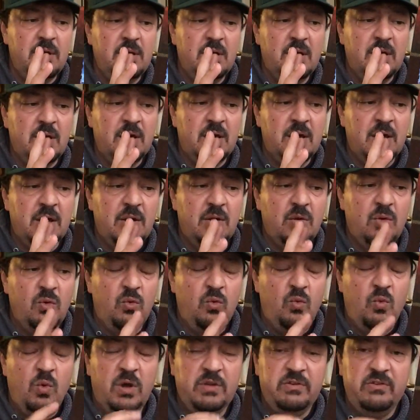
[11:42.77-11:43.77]
uh,
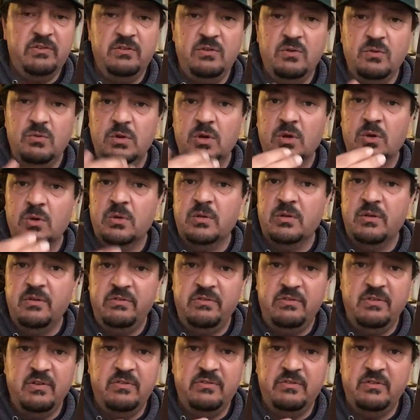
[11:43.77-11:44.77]
once you learn the
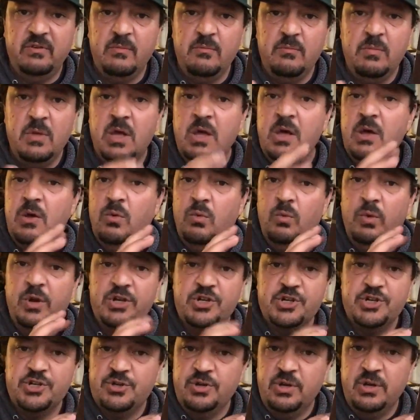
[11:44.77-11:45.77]
system,
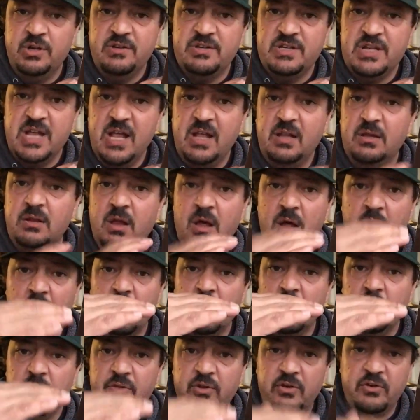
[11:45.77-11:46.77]
which shouldn't take
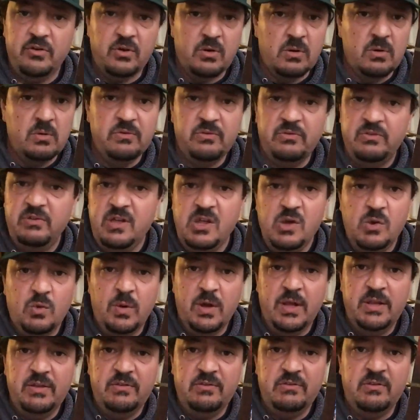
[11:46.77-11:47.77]
long, the turn
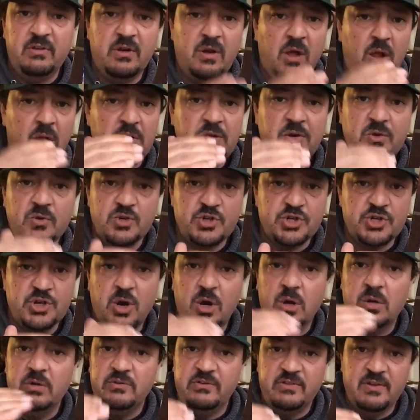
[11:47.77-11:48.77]
sequence and all your
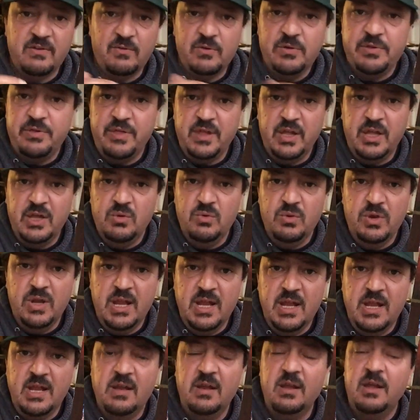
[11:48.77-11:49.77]
charts, everything you
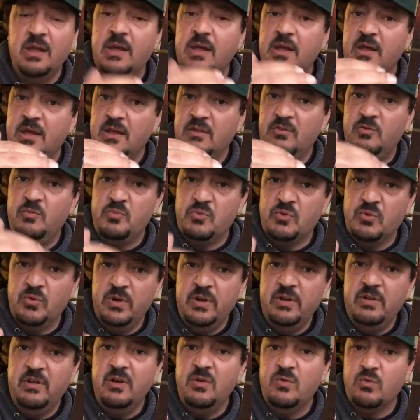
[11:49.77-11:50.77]
need, is
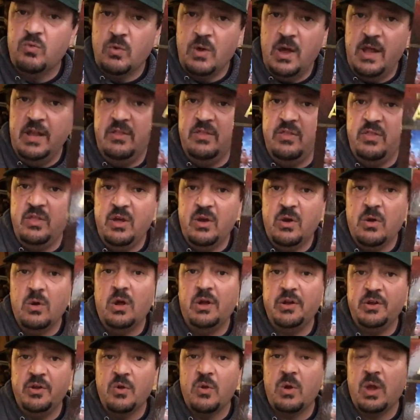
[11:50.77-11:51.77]
printed right there
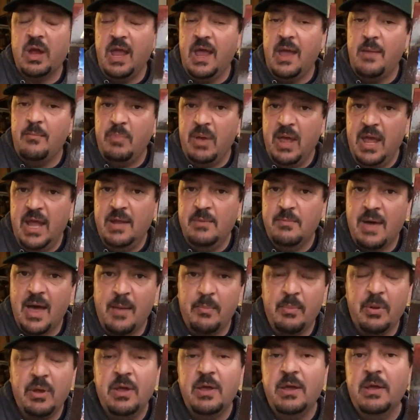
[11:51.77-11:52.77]
on your campaign
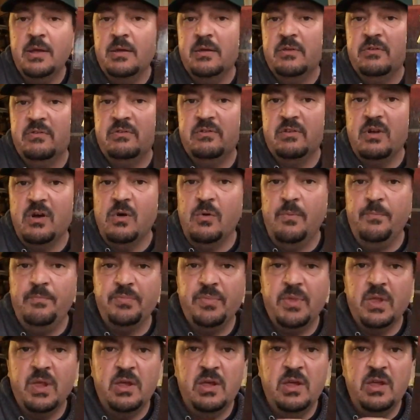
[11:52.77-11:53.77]
map. So
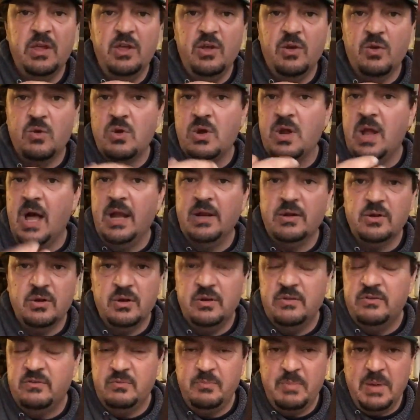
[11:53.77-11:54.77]
you're not
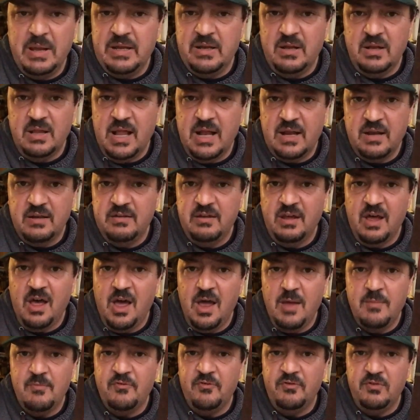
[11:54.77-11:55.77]
going to spend a lot of
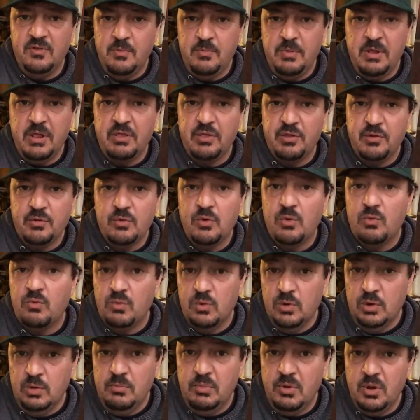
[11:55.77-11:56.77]
time flipping through a
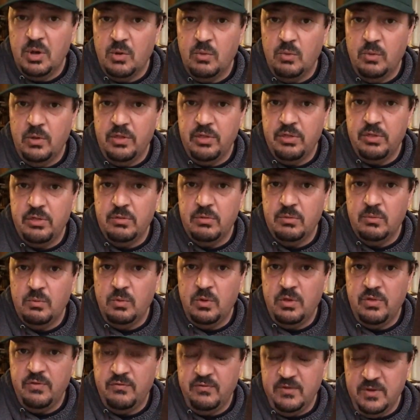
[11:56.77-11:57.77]
rulebook with,
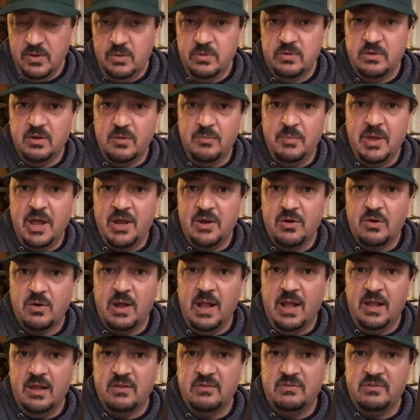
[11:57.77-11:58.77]
with Field
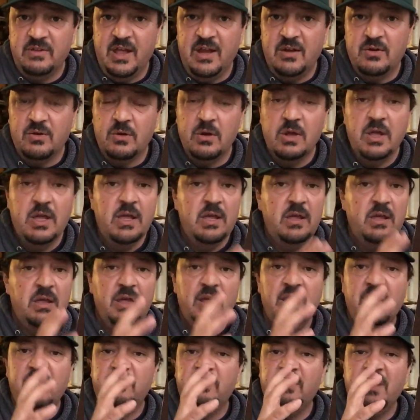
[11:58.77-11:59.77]
Commander Alexander.
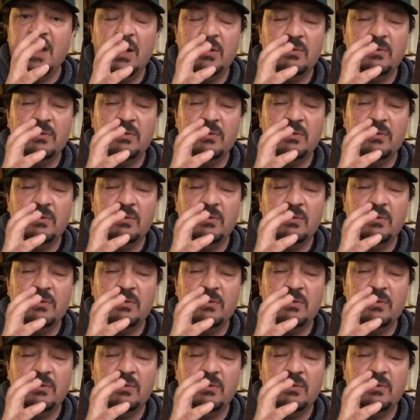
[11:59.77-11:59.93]
It is an